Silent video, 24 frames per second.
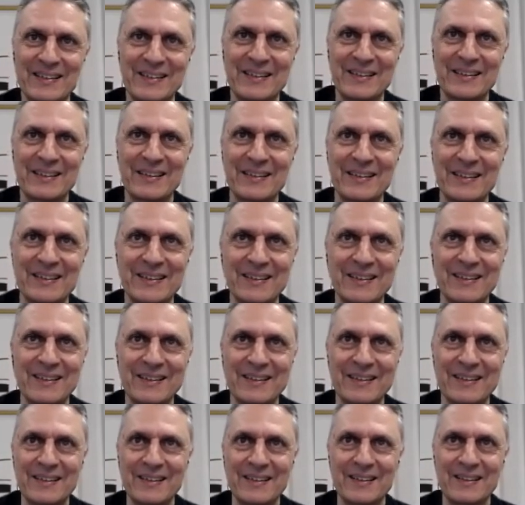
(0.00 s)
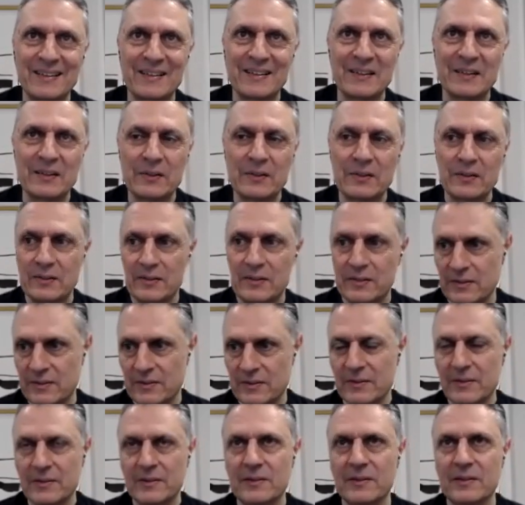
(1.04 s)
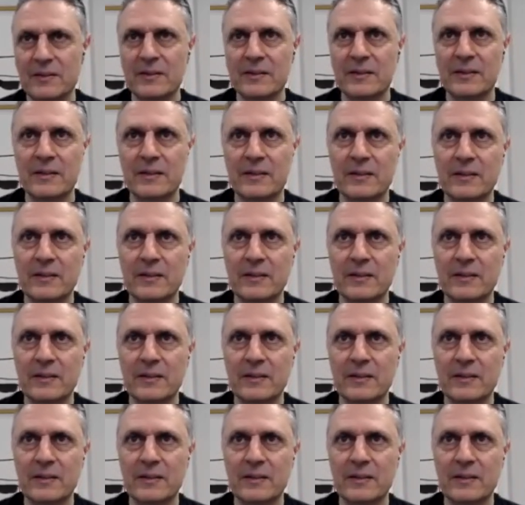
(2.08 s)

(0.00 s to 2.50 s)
[no speech]